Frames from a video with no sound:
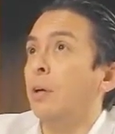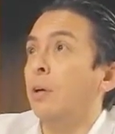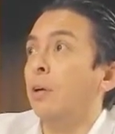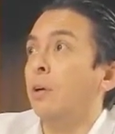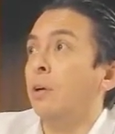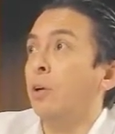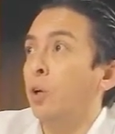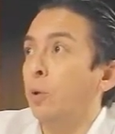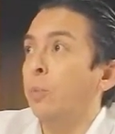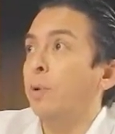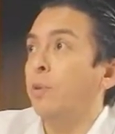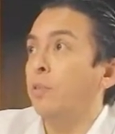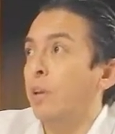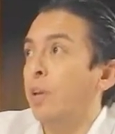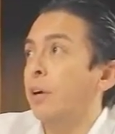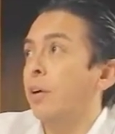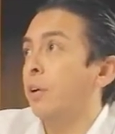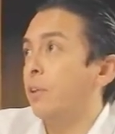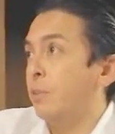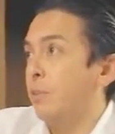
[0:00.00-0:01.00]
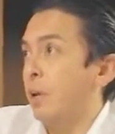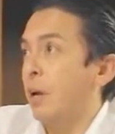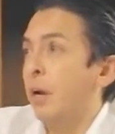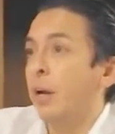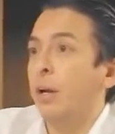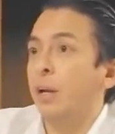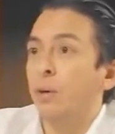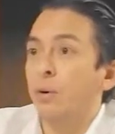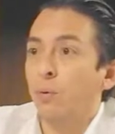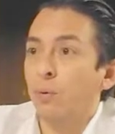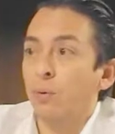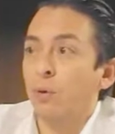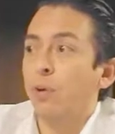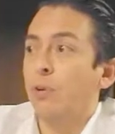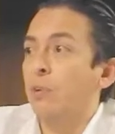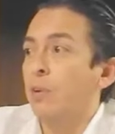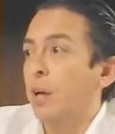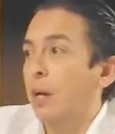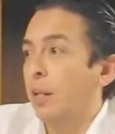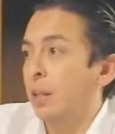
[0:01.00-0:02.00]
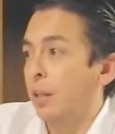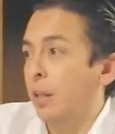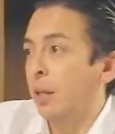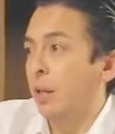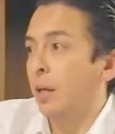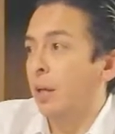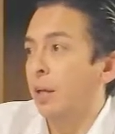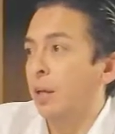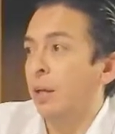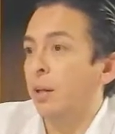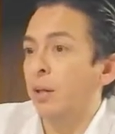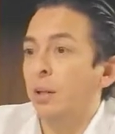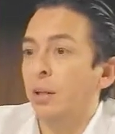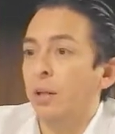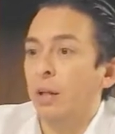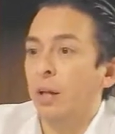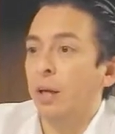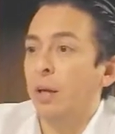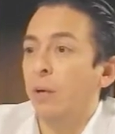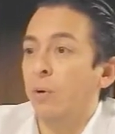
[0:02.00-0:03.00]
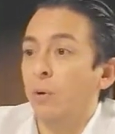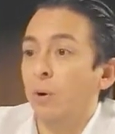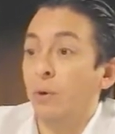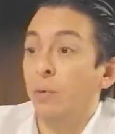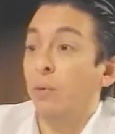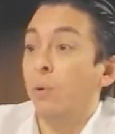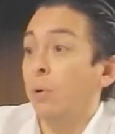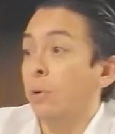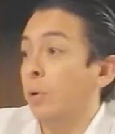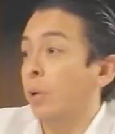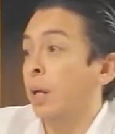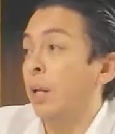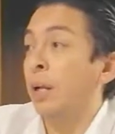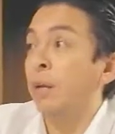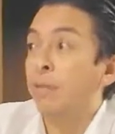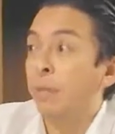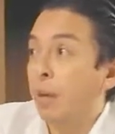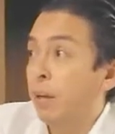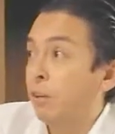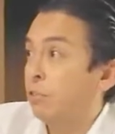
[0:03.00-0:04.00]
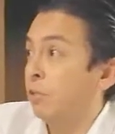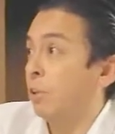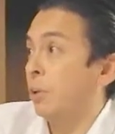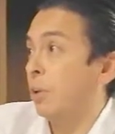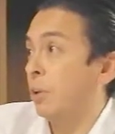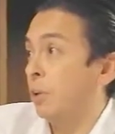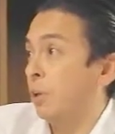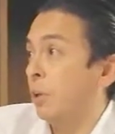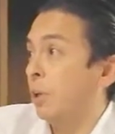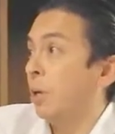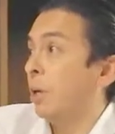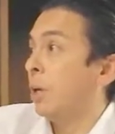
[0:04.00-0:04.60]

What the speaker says: human-centered design or design thinking, or innovation?